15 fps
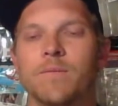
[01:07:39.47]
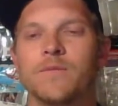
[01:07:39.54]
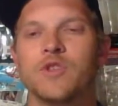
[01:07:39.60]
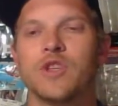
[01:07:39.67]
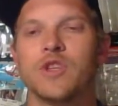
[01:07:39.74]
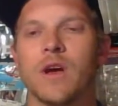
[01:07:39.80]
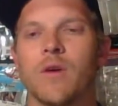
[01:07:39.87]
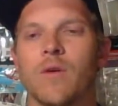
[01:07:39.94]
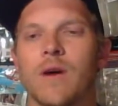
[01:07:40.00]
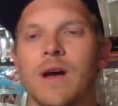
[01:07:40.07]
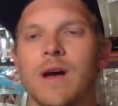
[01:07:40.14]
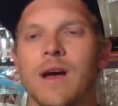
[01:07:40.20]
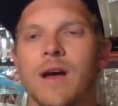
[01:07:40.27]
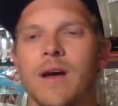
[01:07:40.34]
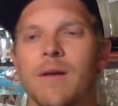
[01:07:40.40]
So
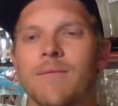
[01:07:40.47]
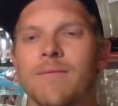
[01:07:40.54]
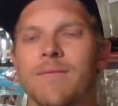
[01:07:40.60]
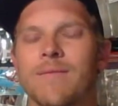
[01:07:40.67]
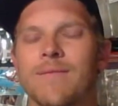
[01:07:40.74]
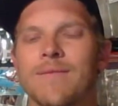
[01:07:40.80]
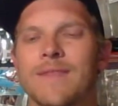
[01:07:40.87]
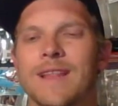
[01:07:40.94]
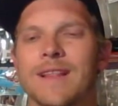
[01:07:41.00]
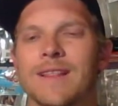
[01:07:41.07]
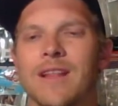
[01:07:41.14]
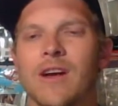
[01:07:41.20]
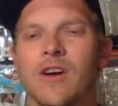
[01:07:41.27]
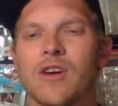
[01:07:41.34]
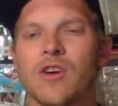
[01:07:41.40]
uh, the
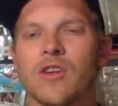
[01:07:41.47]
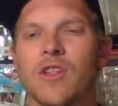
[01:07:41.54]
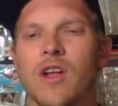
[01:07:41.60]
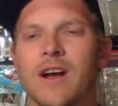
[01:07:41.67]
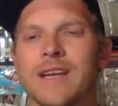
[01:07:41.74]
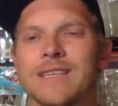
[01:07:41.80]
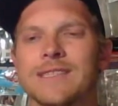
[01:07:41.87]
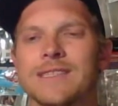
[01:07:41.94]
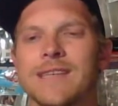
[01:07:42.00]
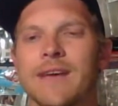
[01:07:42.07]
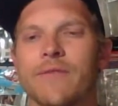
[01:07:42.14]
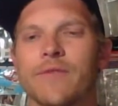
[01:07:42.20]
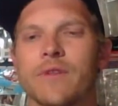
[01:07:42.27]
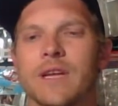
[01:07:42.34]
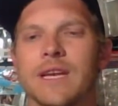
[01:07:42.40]
Lunker Log is
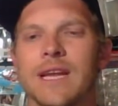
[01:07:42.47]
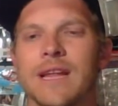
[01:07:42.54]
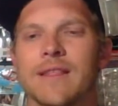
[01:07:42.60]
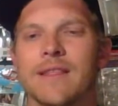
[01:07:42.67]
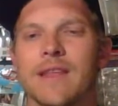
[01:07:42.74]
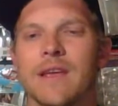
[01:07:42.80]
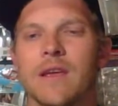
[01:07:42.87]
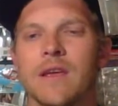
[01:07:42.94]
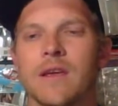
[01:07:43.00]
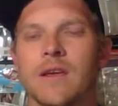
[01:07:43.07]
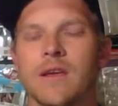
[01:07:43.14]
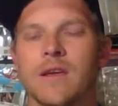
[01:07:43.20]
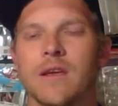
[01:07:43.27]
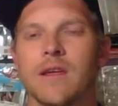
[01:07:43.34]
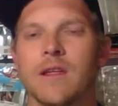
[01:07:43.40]
definitely not the
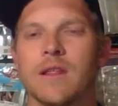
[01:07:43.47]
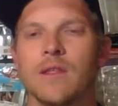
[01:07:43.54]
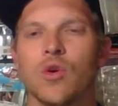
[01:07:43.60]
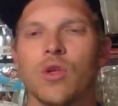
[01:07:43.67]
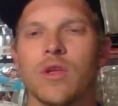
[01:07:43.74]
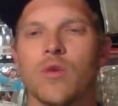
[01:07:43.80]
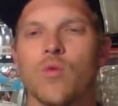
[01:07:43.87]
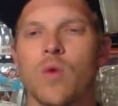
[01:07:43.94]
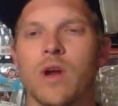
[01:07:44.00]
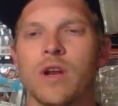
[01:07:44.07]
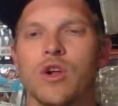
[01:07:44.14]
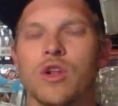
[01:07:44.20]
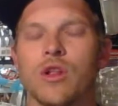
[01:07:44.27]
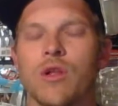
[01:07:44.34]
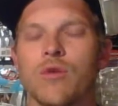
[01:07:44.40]
the only one
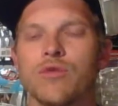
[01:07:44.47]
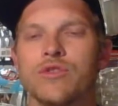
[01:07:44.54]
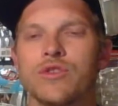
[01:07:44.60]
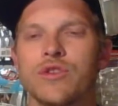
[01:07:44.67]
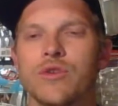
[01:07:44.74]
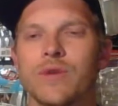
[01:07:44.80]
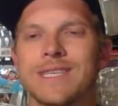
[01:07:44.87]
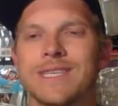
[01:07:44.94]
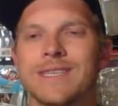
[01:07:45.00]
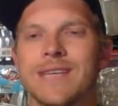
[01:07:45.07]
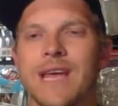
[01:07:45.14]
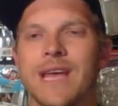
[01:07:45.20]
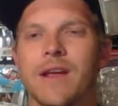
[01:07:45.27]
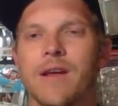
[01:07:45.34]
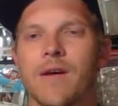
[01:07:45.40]
close to a
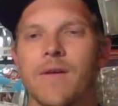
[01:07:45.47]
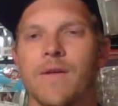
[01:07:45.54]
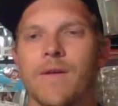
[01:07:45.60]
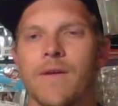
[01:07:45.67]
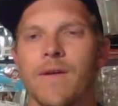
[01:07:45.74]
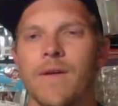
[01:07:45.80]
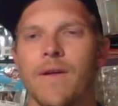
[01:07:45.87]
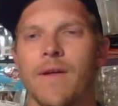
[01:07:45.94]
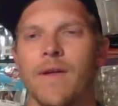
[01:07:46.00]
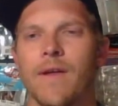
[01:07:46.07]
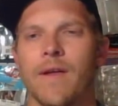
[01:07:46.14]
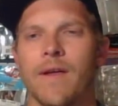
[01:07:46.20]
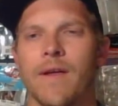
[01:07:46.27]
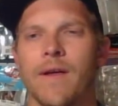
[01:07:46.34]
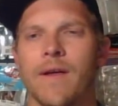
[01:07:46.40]
Senko.
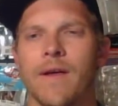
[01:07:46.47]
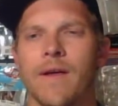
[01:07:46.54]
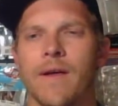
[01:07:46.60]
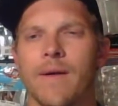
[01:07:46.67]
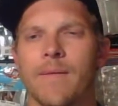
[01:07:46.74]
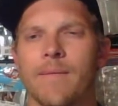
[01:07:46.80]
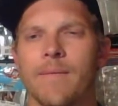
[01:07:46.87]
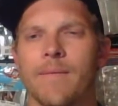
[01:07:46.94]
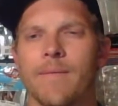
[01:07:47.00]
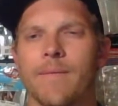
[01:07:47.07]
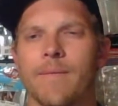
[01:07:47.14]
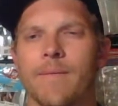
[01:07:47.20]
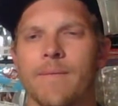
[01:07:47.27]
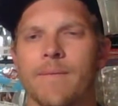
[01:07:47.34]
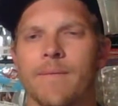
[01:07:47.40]
Uh,
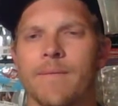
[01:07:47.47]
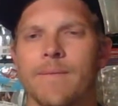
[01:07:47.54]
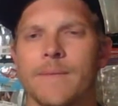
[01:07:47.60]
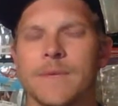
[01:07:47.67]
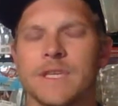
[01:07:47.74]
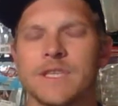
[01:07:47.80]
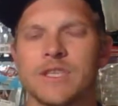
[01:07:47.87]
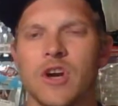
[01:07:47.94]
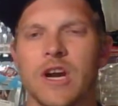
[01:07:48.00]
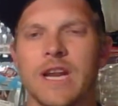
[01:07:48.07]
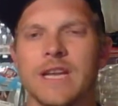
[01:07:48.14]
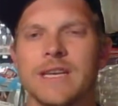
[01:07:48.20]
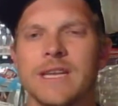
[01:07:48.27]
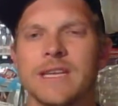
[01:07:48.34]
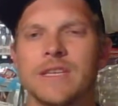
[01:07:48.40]
sorry
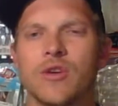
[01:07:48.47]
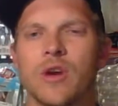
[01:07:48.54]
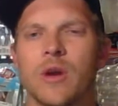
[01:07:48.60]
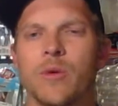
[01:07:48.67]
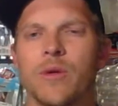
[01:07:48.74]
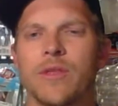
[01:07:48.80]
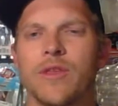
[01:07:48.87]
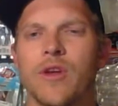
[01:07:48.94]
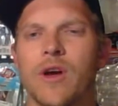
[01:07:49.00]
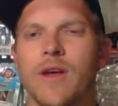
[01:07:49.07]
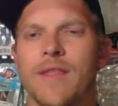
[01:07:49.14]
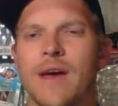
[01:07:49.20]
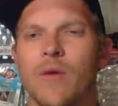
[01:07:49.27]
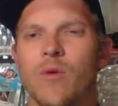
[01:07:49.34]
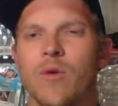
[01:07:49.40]
to disagree with you on
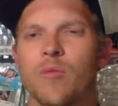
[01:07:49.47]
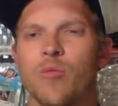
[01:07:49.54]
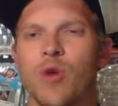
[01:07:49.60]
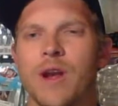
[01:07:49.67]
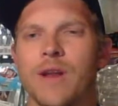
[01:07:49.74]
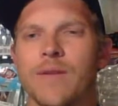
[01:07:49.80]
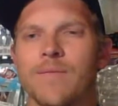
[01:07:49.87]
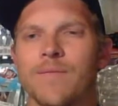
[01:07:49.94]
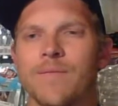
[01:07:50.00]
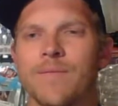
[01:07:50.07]
that one, Brandon.